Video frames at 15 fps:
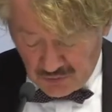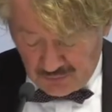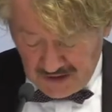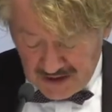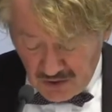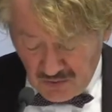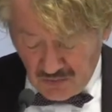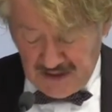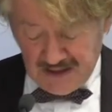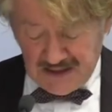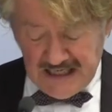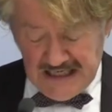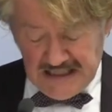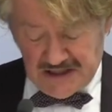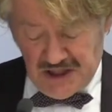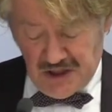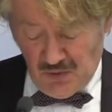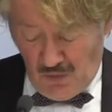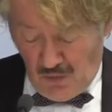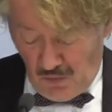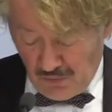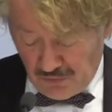What do we need
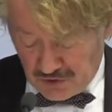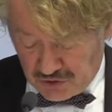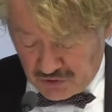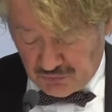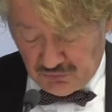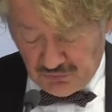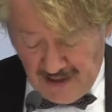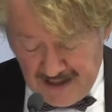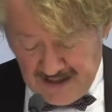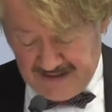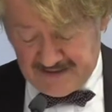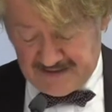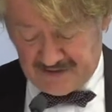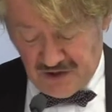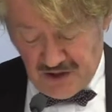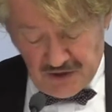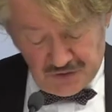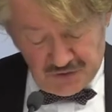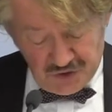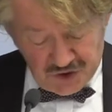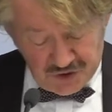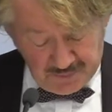in order to rise,
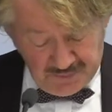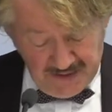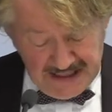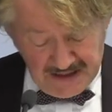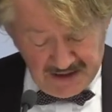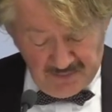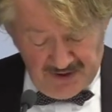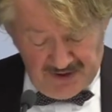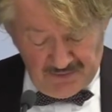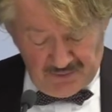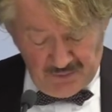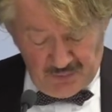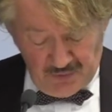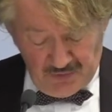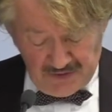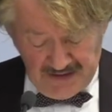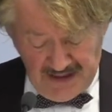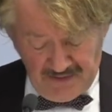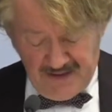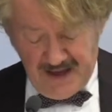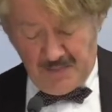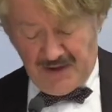to speak about the world
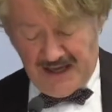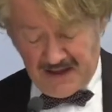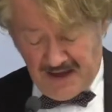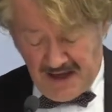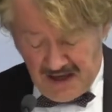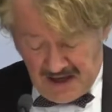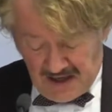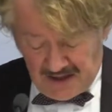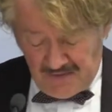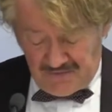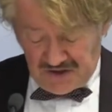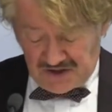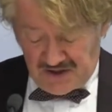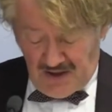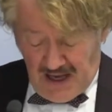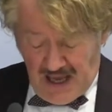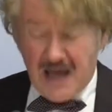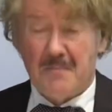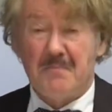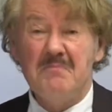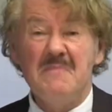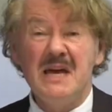and thereby give it
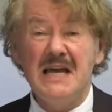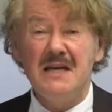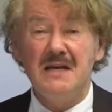a